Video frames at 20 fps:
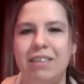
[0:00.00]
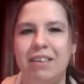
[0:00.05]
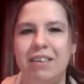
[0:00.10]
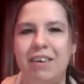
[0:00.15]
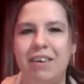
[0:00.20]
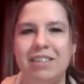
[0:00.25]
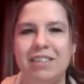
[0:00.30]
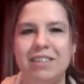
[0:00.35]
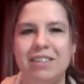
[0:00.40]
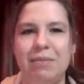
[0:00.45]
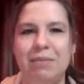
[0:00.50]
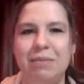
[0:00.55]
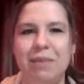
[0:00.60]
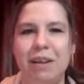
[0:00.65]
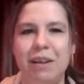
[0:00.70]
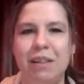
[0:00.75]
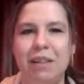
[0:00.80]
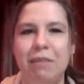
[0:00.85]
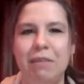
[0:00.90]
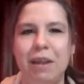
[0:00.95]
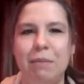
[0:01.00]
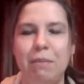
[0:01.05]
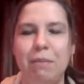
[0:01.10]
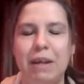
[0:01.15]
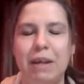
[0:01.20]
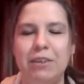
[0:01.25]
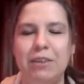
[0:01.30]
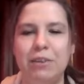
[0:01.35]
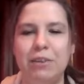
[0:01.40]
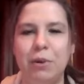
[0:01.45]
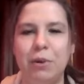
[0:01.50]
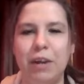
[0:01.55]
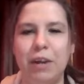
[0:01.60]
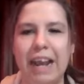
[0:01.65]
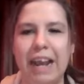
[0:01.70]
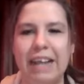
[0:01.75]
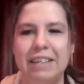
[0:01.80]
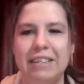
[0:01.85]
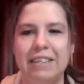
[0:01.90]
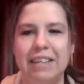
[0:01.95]
Awesome. I love that I mentioned the word
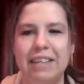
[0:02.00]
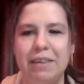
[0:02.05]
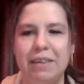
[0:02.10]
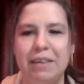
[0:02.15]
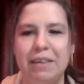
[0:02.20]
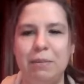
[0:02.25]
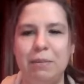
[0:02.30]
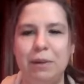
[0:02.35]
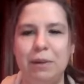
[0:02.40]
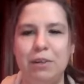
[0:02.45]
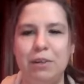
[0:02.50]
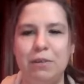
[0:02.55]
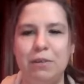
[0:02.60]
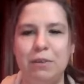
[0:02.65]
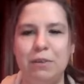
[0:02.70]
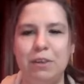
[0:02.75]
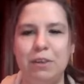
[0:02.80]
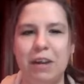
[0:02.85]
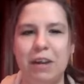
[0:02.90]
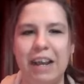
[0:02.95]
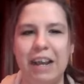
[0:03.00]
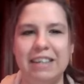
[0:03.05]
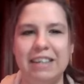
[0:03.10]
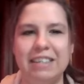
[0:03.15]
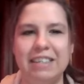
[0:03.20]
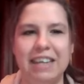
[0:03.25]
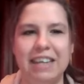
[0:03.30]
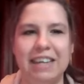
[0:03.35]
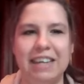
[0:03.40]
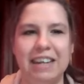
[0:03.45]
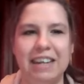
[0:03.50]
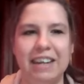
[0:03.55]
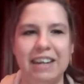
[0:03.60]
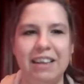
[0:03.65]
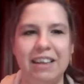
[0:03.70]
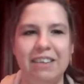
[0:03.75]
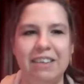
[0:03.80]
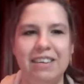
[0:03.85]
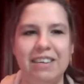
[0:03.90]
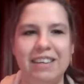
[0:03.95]
handstand and then a bunch of you start handstanding. I
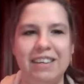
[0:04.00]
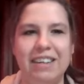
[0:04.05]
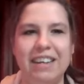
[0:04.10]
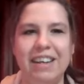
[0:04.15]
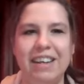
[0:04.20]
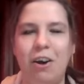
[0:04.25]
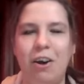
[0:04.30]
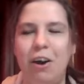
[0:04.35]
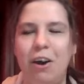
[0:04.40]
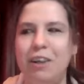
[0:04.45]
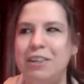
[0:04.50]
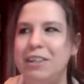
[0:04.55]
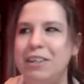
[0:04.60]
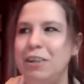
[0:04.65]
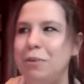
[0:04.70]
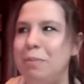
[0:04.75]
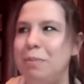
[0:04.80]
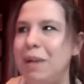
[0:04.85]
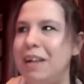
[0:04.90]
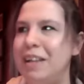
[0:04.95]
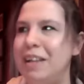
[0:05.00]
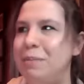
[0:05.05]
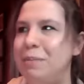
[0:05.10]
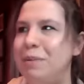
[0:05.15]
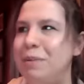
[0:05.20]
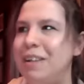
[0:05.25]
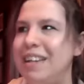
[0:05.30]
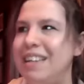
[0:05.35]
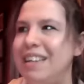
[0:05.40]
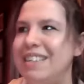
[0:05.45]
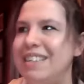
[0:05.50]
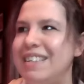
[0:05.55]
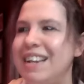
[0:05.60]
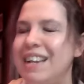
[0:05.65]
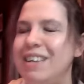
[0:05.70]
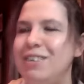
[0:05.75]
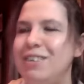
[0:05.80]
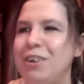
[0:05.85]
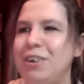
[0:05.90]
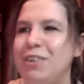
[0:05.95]
love it. Onto your belly, please.
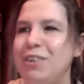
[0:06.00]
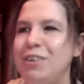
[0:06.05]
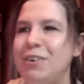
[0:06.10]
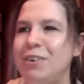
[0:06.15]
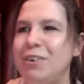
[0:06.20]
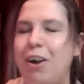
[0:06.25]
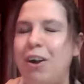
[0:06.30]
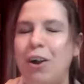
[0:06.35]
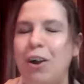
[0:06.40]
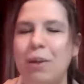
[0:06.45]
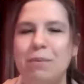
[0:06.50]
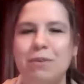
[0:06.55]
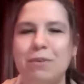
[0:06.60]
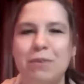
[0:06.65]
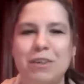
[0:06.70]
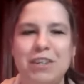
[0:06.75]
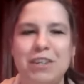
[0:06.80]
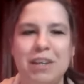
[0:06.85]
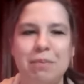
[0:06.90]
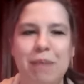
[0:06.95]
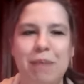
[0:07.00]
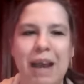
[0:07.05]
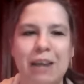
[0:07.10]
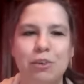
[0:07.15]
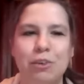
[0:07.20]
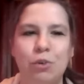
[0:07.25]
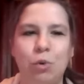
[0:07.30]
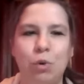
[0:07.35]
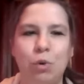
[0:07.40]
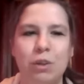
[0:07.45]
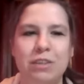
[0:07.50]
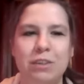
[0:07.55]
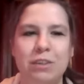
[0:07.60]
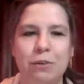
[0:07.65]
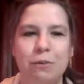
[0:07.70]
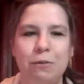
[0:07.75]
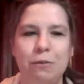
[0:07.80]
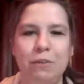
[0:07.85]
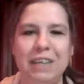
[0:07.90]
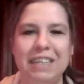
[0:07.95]
Stretch your arms reaching back towards
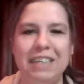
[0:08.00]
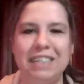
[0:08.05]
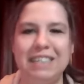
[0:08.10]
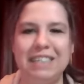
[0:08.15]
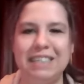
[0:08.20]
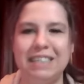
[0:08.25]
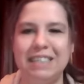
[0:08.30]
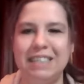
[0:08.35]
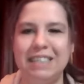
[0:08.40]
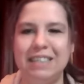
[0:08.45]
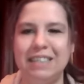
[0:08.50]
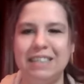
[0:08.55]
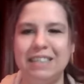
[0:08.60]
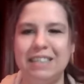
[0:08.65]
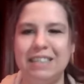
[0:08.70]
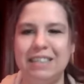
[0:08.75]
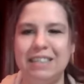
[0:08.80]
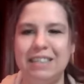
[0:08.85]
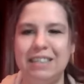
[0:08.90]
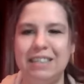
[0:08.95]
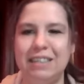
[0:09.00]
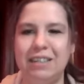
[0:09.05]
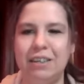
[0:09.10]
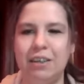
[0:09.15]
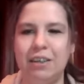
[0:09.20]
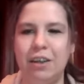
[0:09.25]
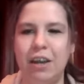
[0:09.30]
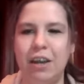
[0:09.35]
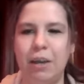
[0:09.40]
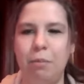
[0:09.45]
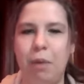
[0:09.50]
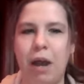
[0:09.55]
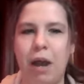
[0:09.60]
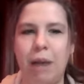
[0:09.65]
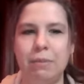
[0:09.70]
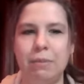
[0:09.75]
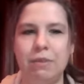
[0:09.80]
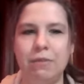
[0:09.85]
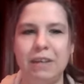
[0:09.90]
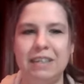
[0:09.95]
your feet. Good.
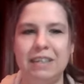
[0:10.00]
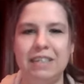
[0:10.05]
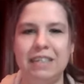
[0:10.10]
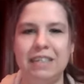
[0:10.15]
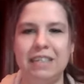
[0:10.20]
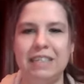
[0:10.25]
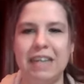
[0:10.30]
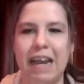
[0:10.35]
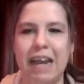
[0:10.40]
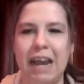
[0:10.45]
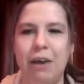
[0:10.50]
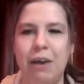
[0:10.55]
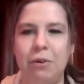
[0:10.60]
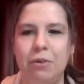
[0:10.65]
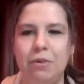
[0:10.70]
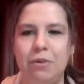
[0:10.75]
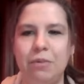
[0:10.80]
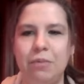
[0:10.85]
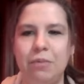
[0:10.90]
Palms facing down.